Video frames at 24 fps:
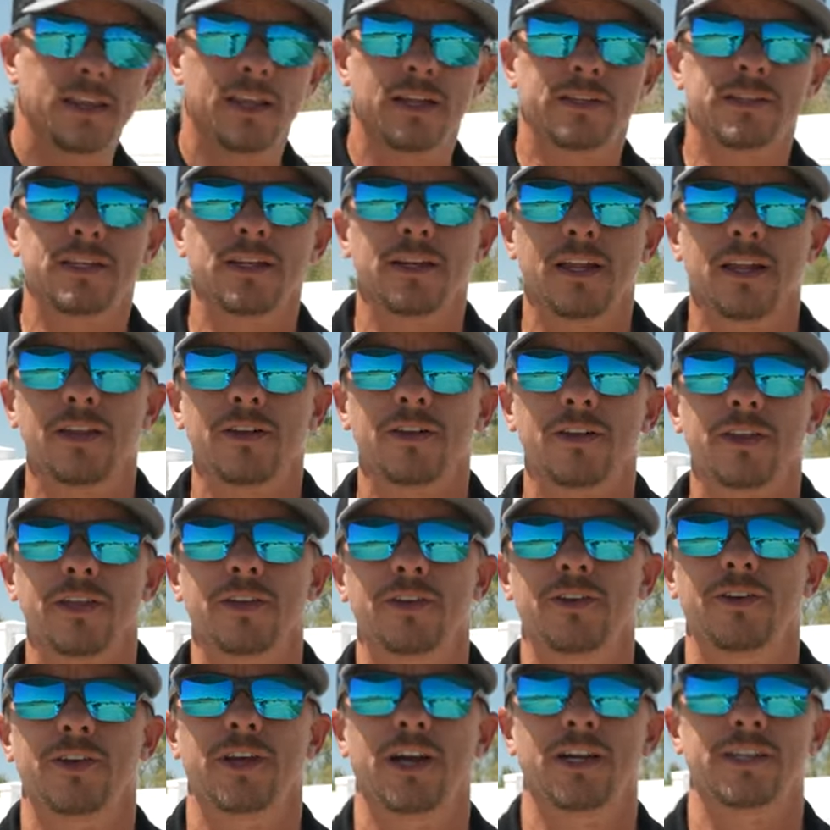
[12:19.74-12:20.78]
that's another thing
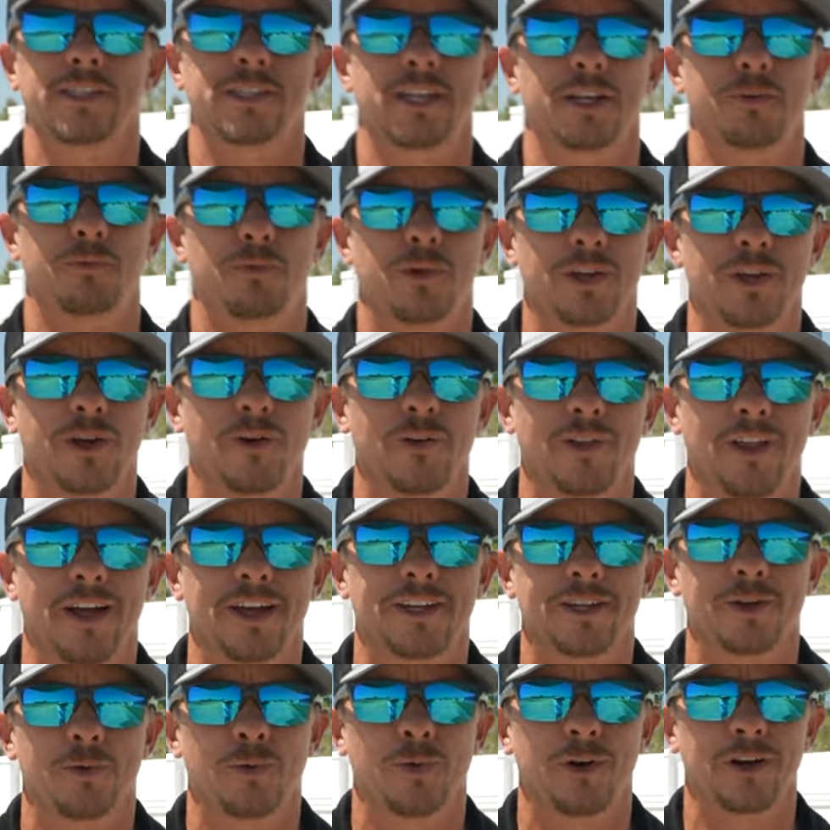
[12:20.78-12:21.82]
you guys said. We don't
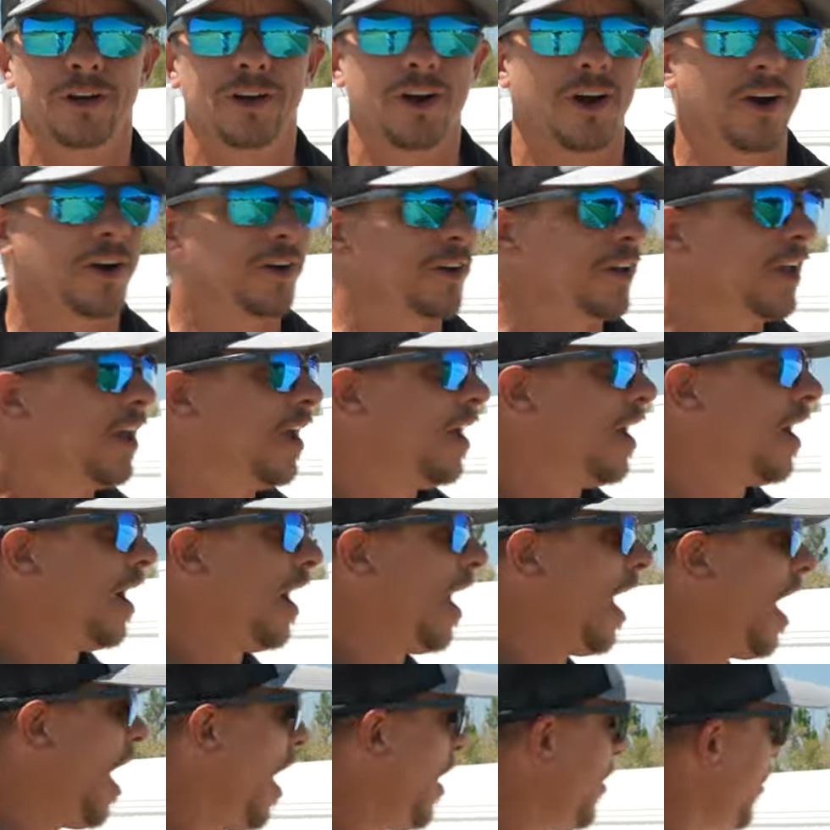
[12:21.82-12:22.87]
like to work hard.
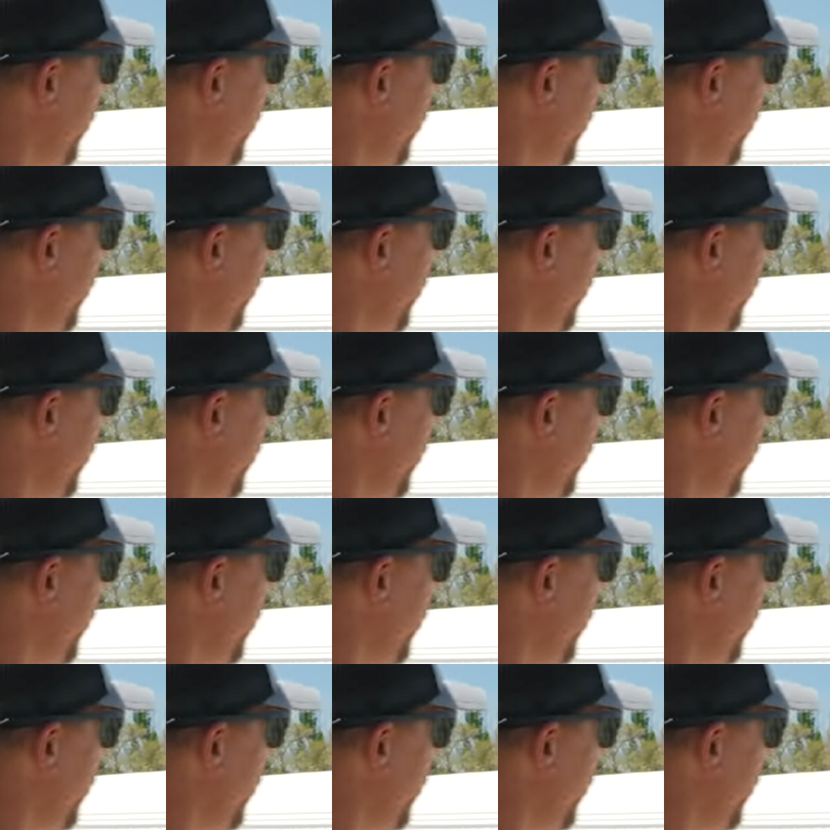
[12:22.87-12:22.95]
I